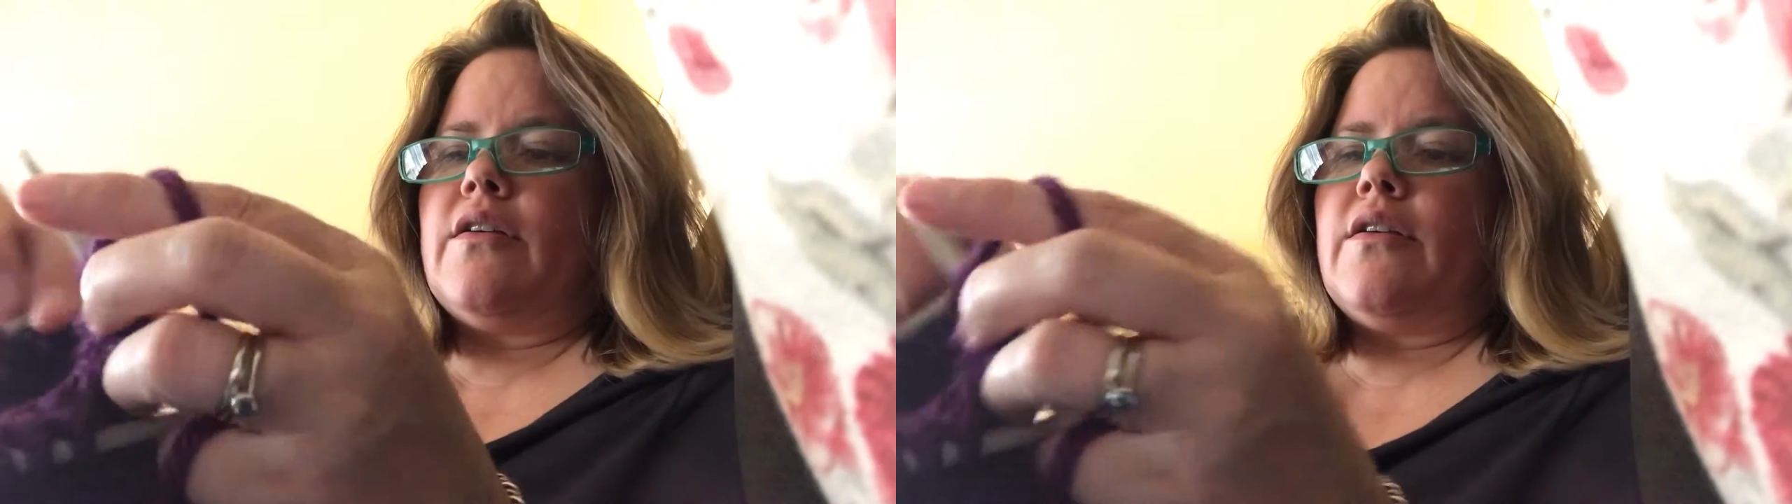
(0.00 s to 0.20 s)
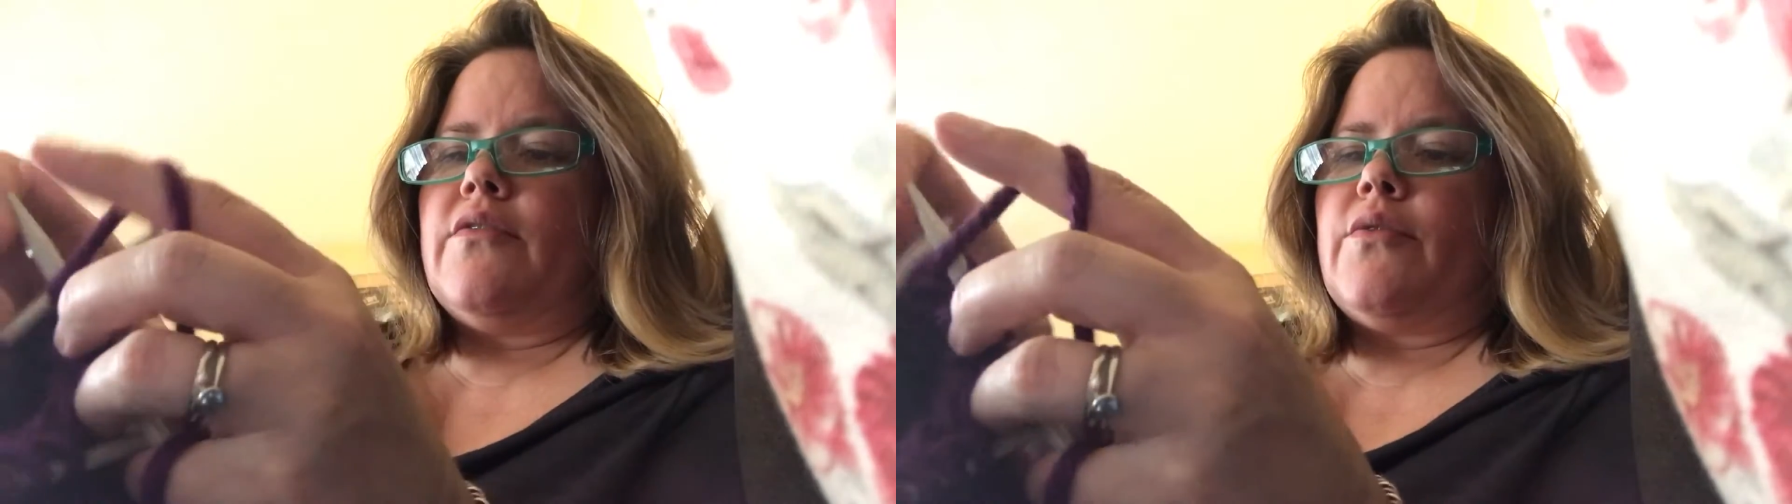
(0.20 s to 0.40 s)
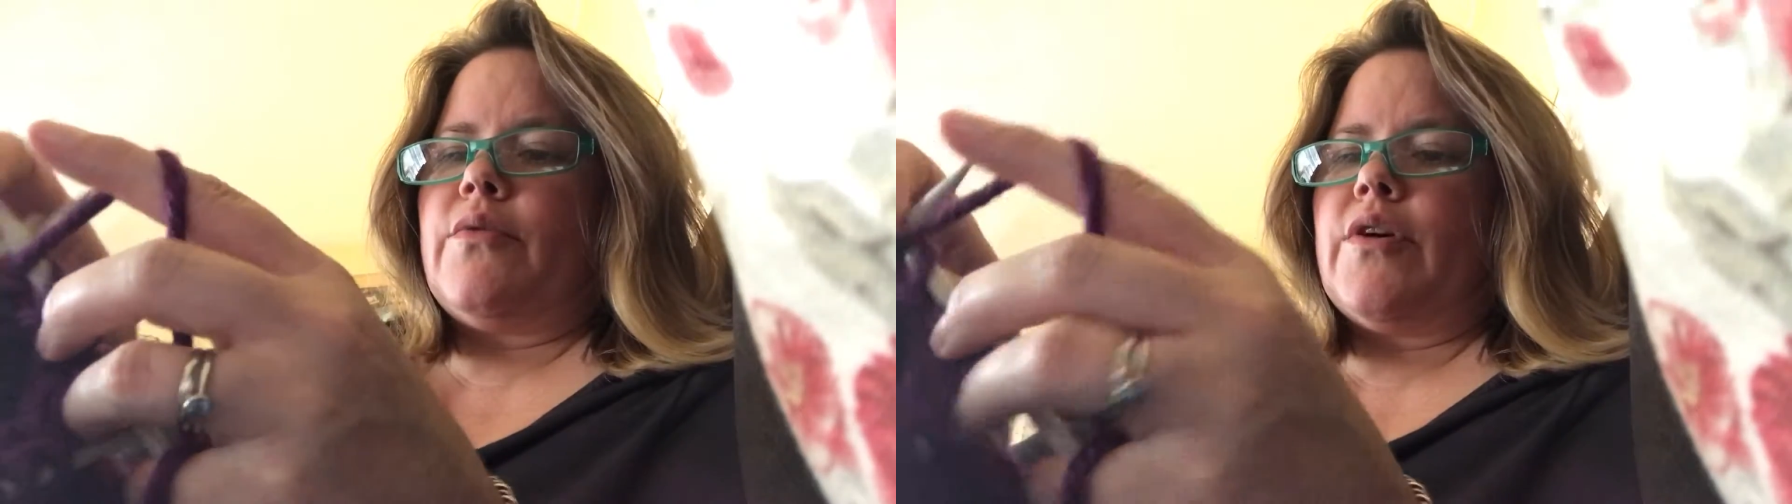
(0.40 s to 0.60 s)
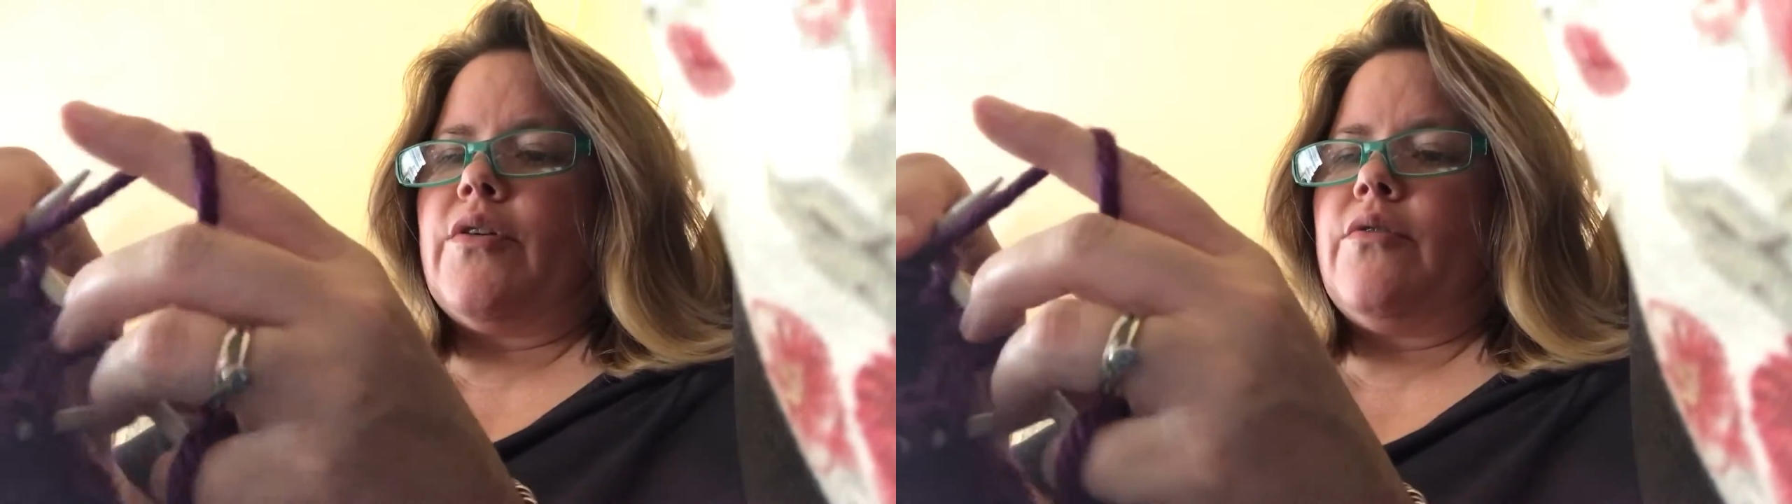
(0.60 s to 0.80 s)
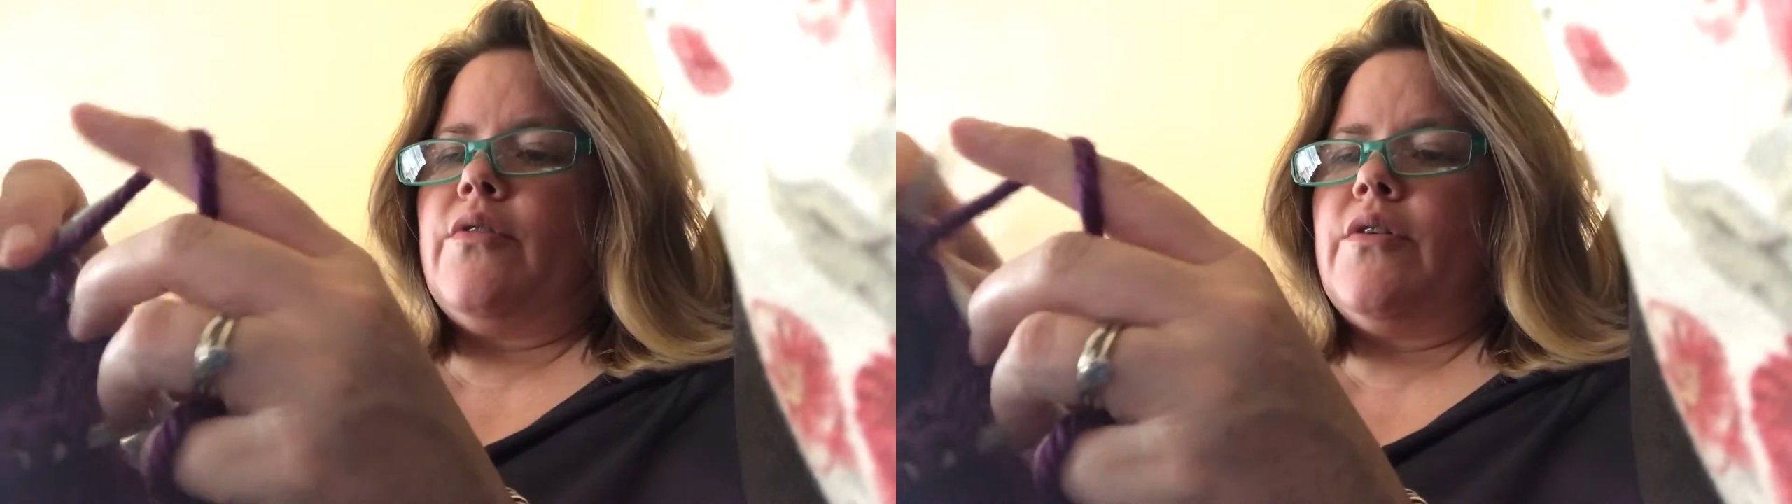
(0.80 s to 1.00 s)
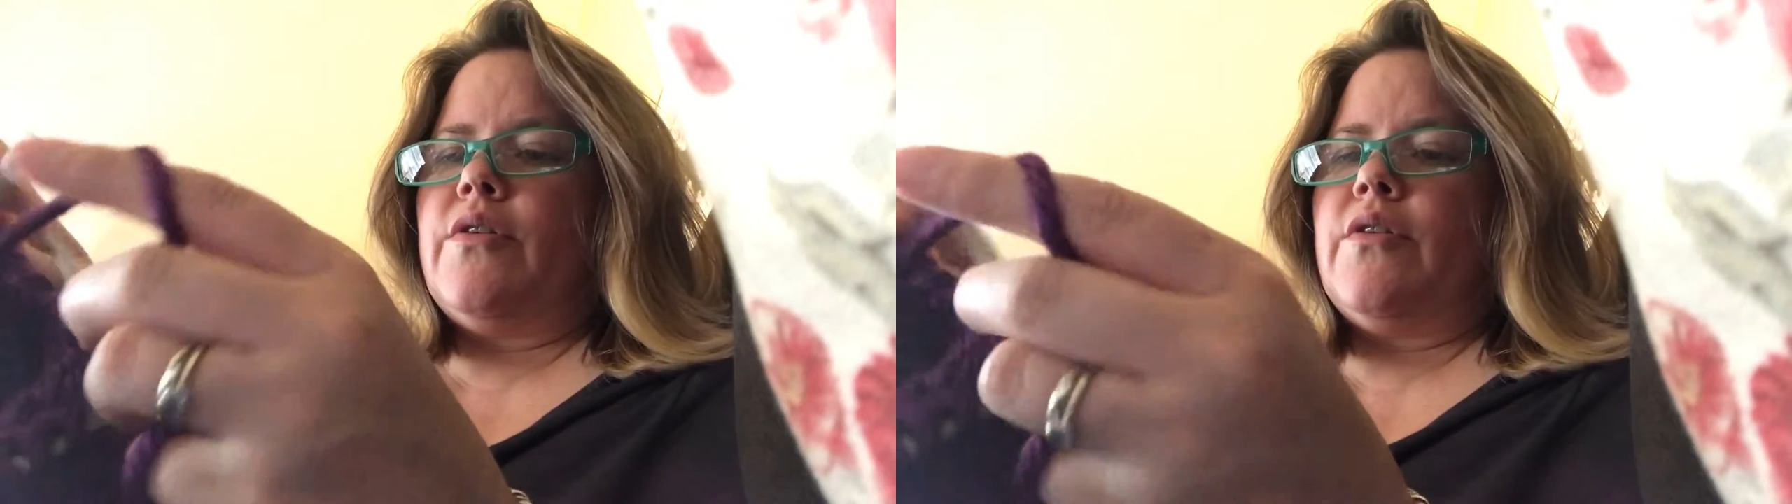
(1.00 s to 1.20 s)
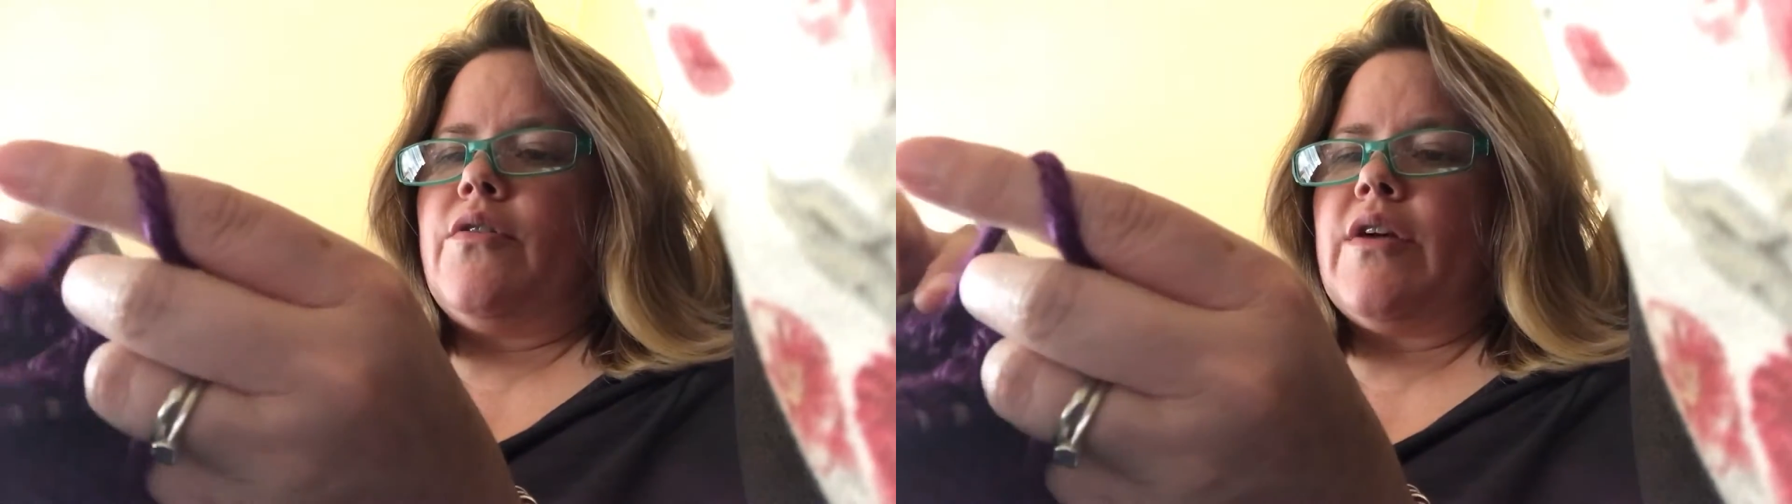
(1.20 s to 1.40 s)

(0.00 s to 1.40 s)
of a row or